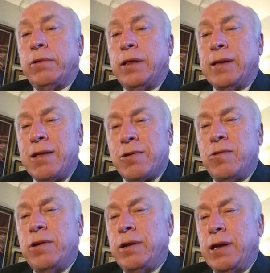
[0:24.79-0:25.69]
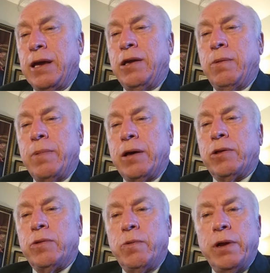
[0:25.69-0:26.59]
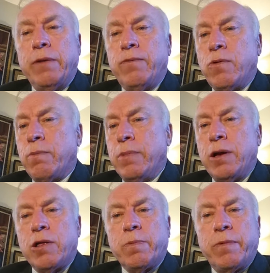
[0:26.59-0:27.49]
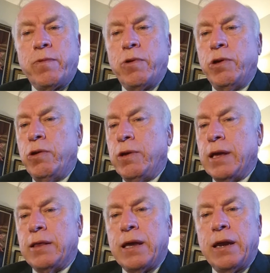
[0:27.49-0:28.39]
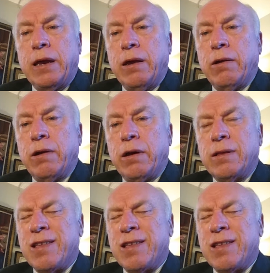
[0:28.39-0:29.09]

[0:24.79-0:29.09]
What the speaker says: that that's going to take you about 24 months before you get that hearing.